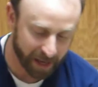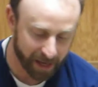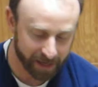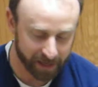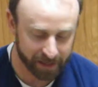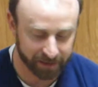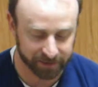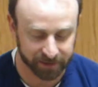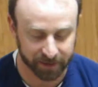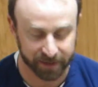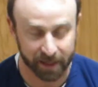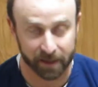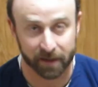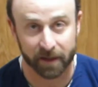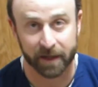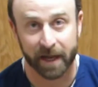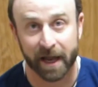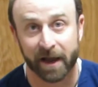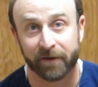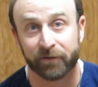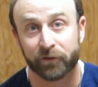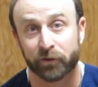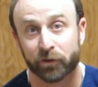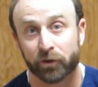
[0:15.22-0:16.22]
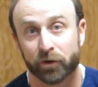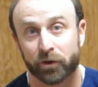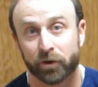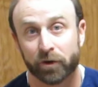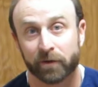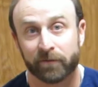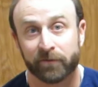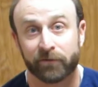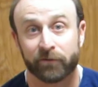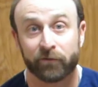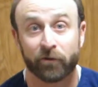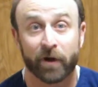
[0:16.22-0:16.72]
incidentally after a
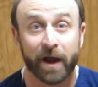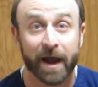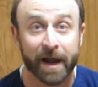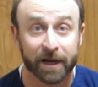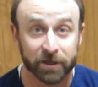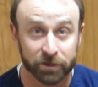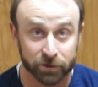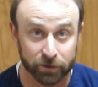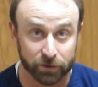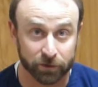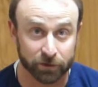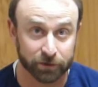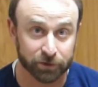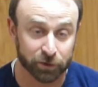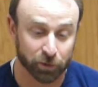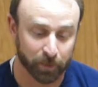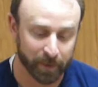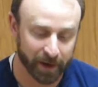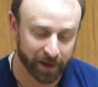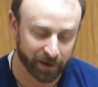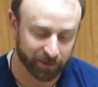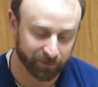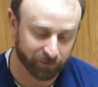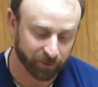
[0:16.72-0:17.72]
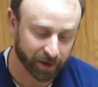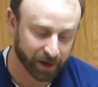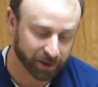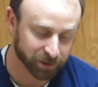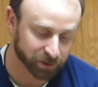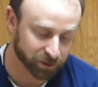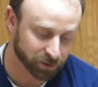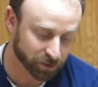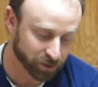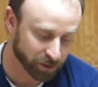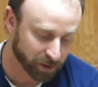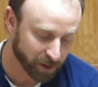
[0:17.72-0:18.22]
fracture, a traumatic
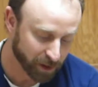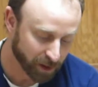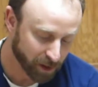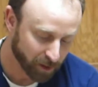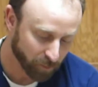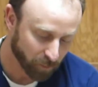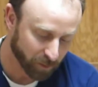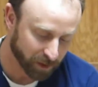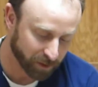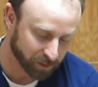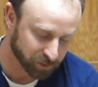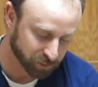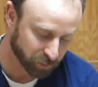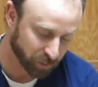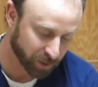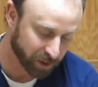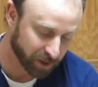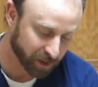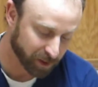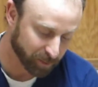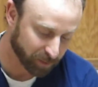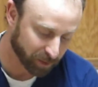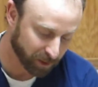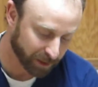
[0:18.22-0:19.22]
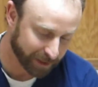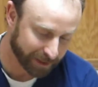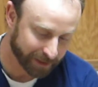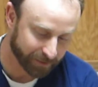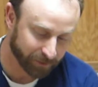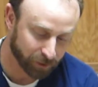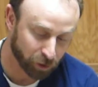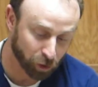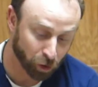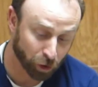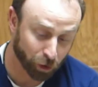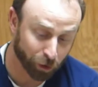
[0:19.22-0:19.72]
fracture, when he was running and playing in
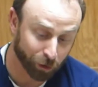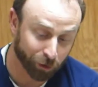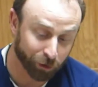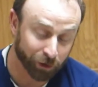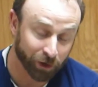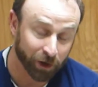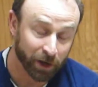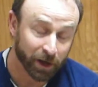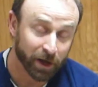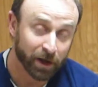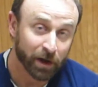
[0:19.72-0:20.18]
the yard.